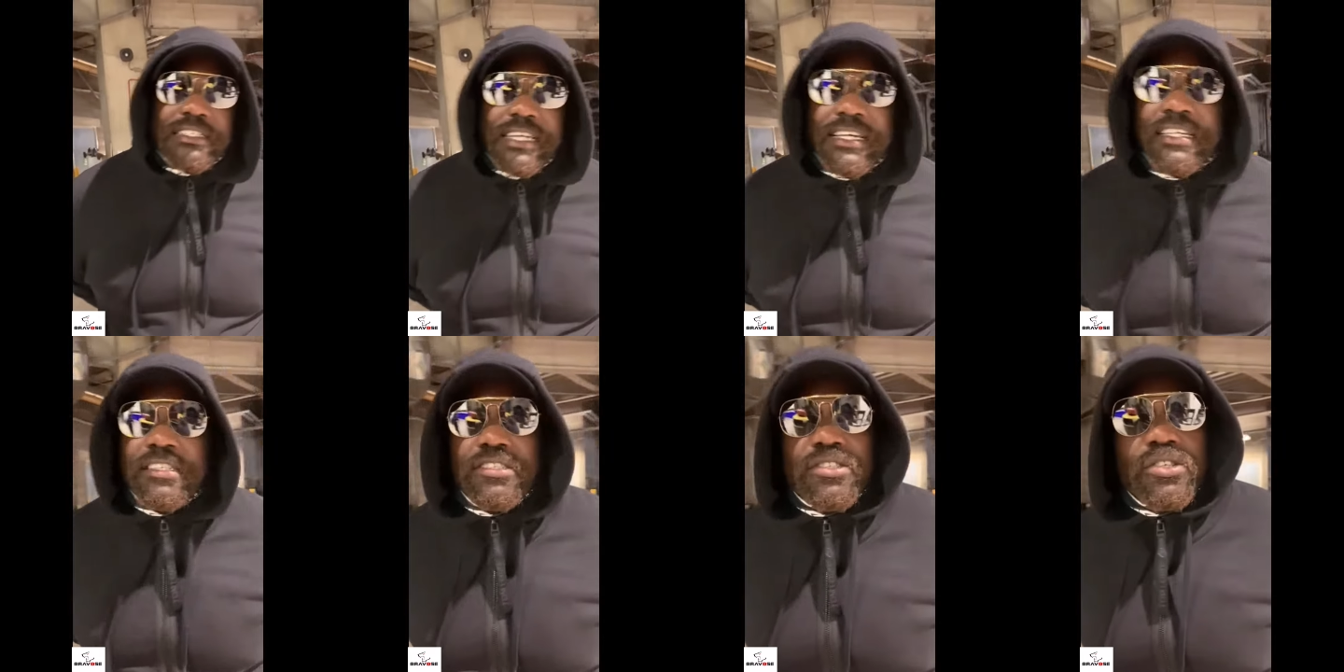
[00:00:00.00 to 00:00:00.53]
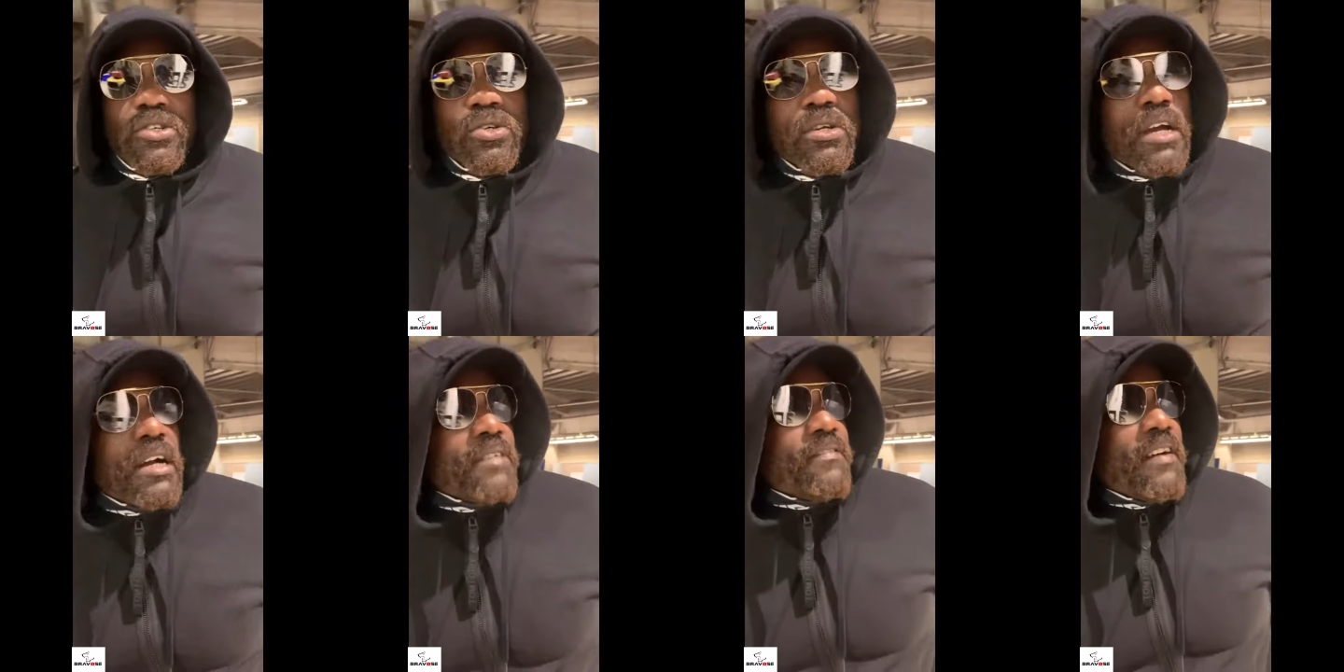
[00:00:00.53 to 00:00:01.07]
I say this to you
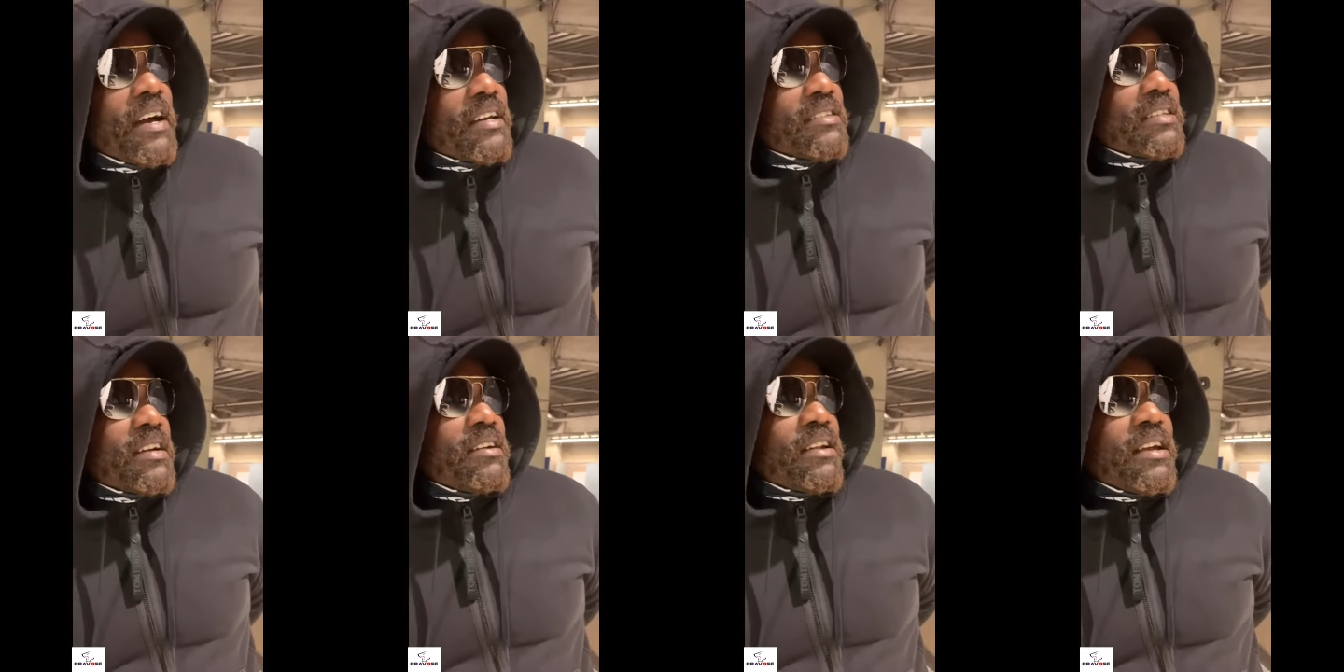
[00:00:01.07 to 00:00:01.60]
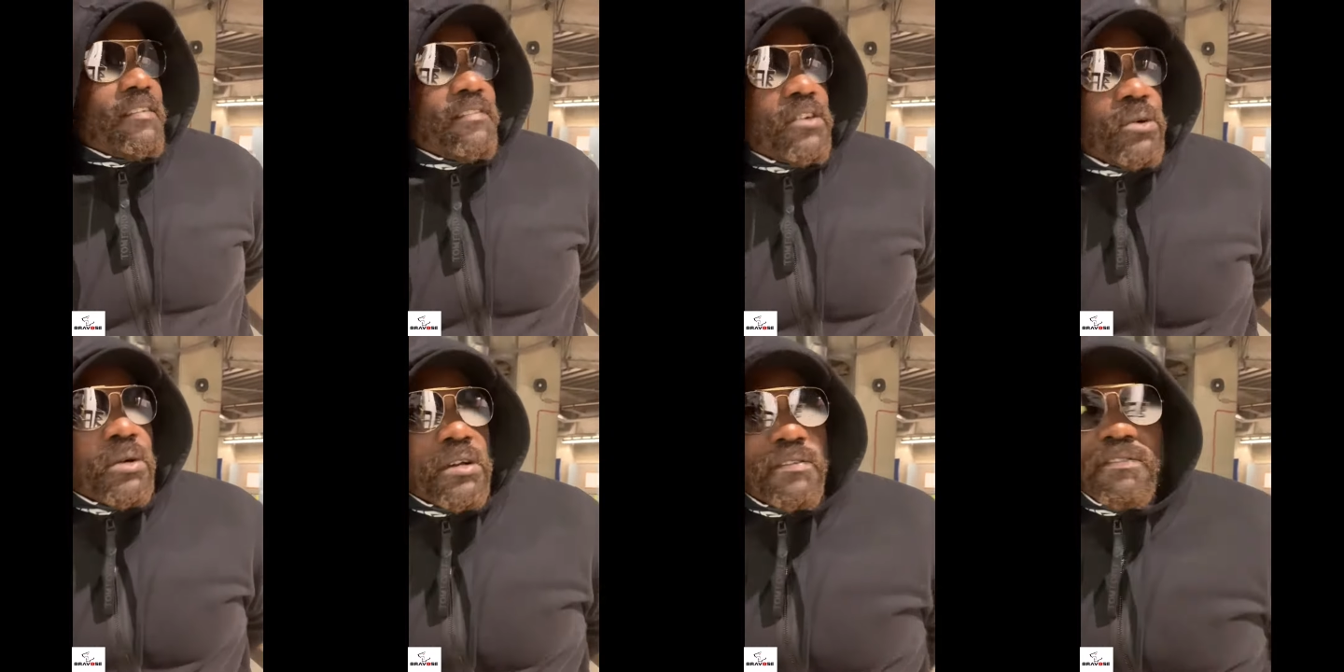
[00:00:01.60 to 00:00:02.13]
young fighters out there, if
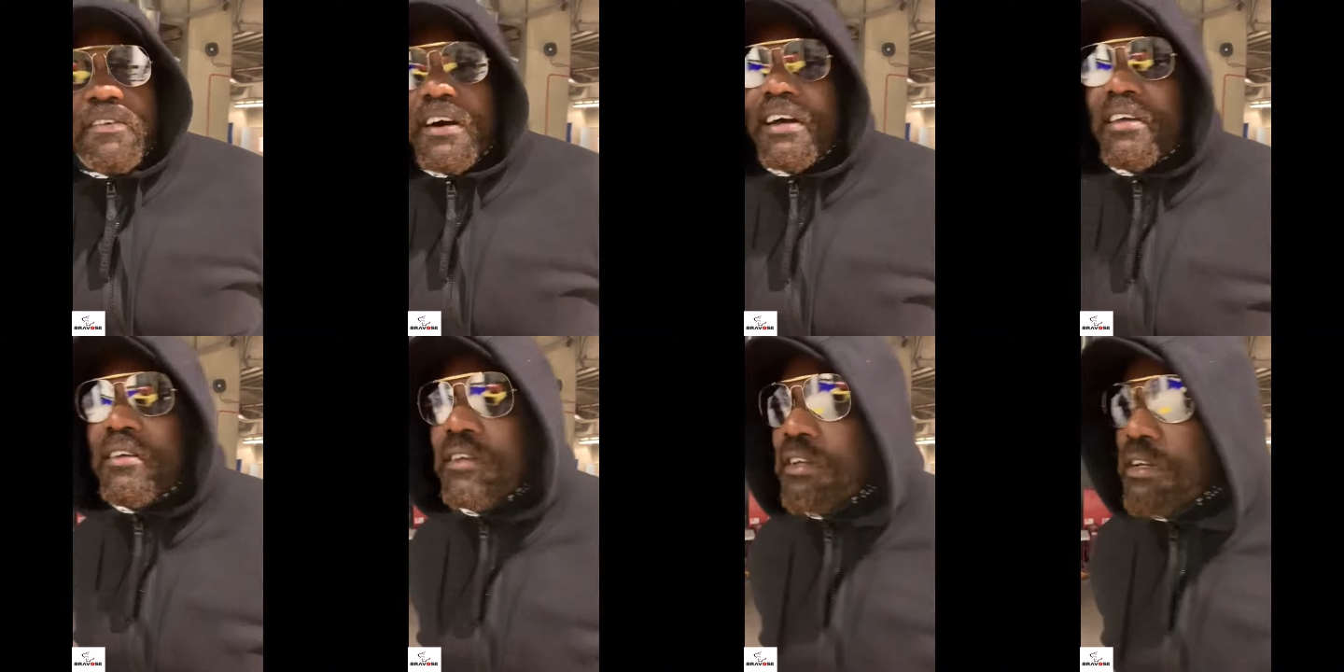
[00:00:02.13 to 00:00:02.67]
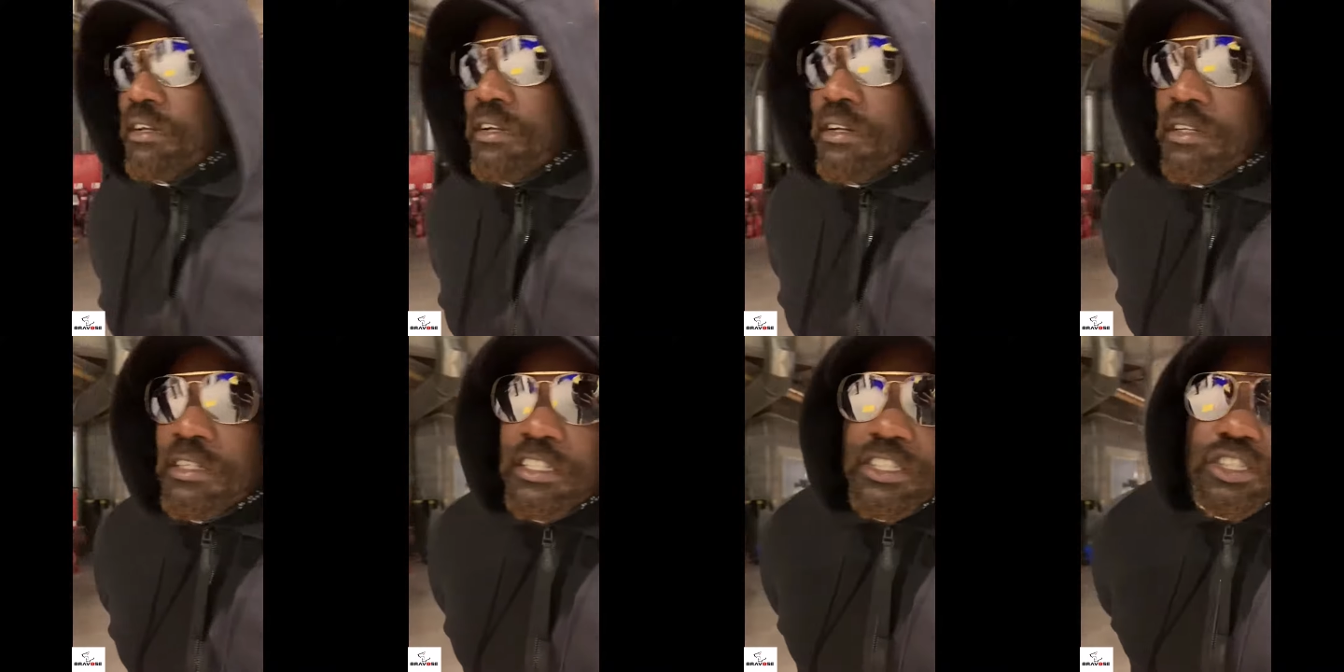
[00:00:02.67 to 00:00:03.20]
you want to fight,
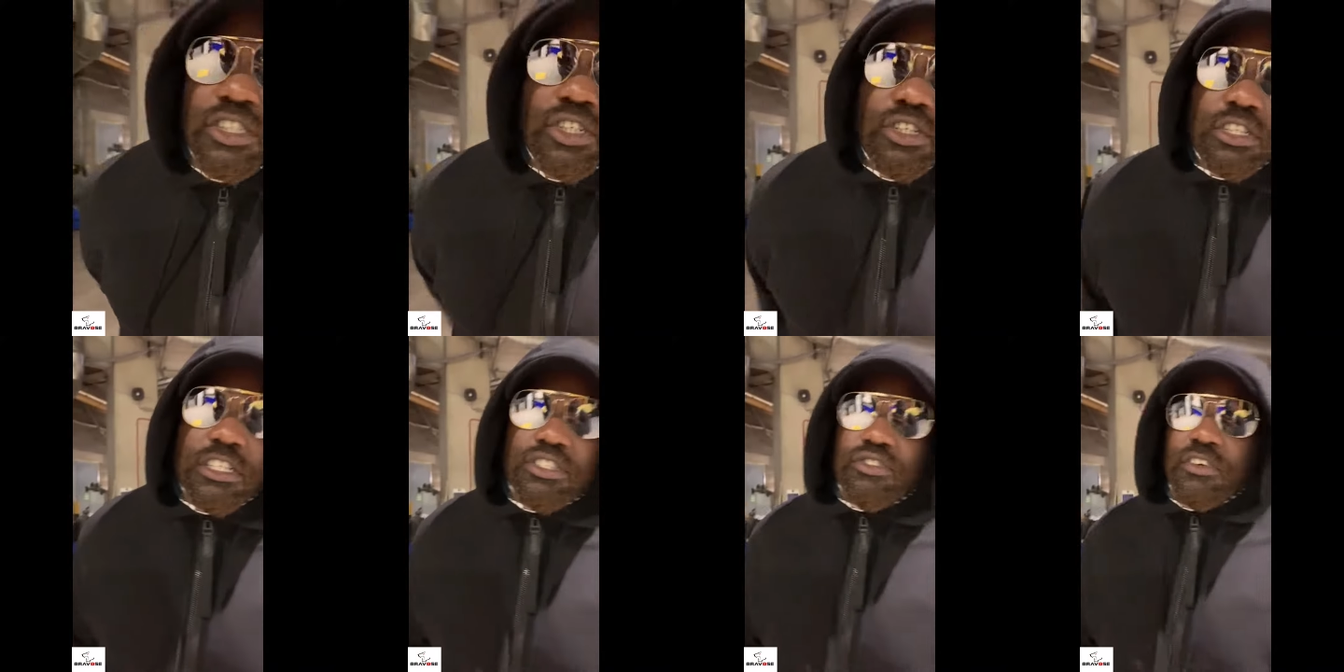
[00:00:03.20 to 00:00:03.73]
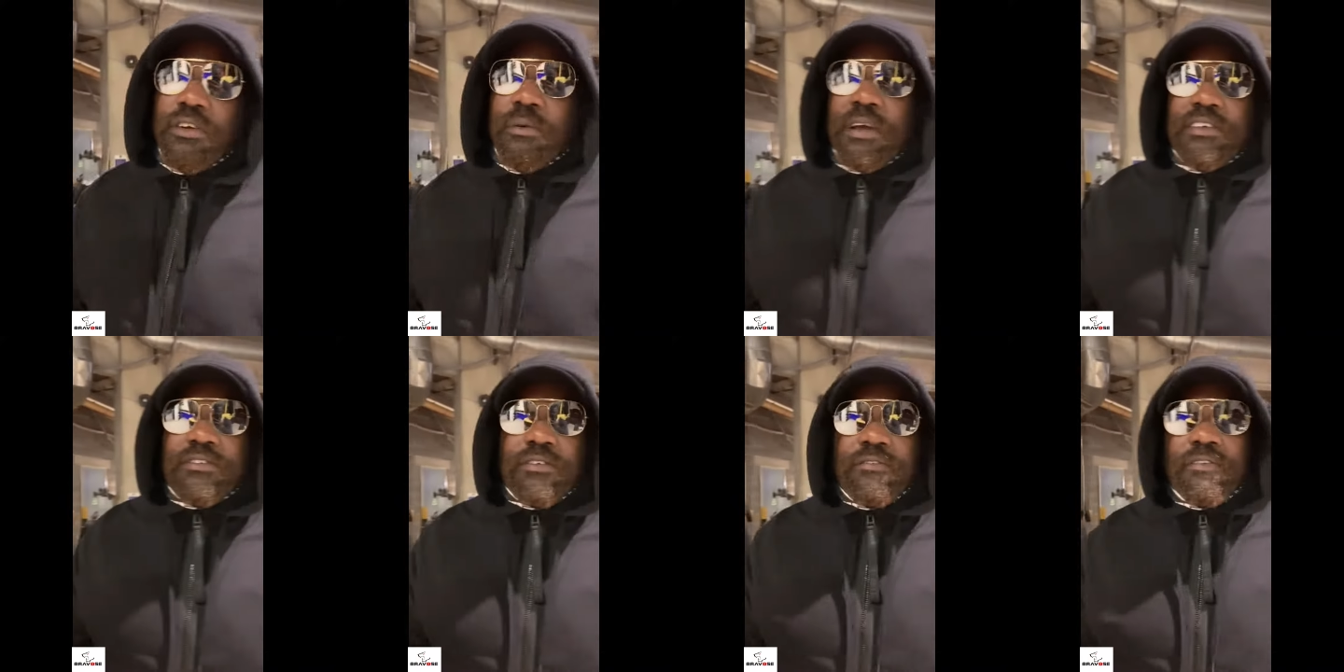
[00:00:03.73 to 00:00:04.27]
there's three
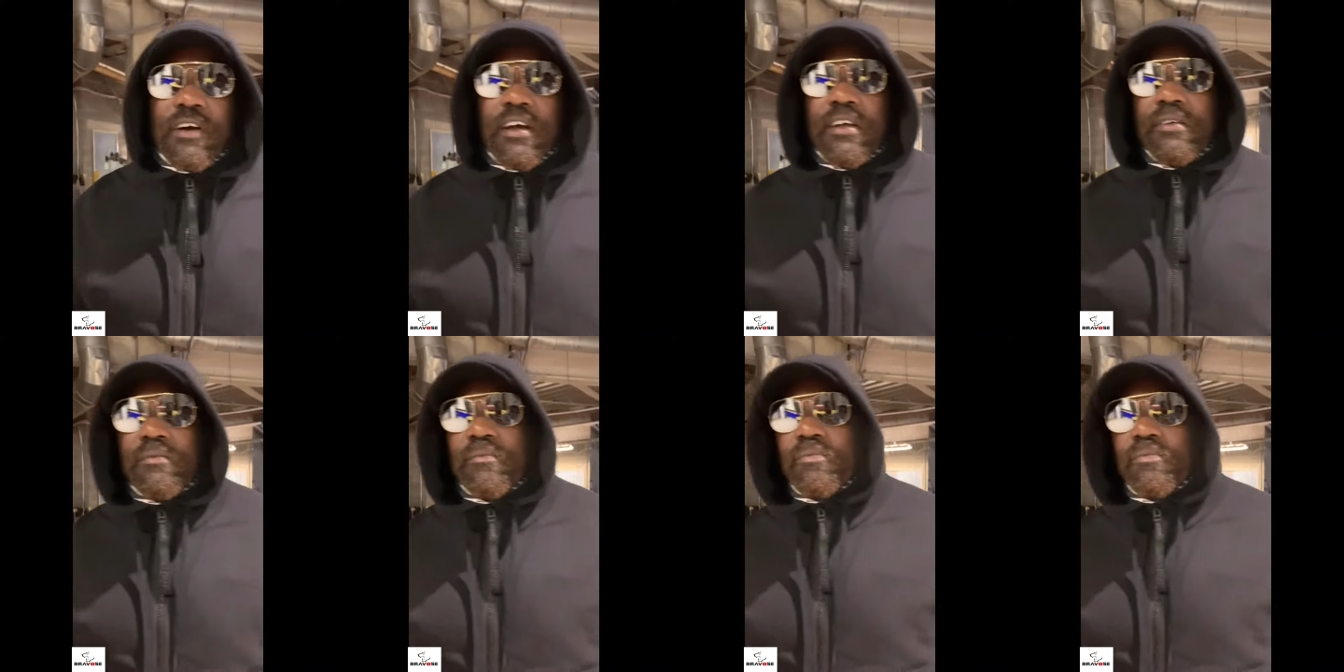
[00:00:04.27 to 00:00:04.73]
ways to fight.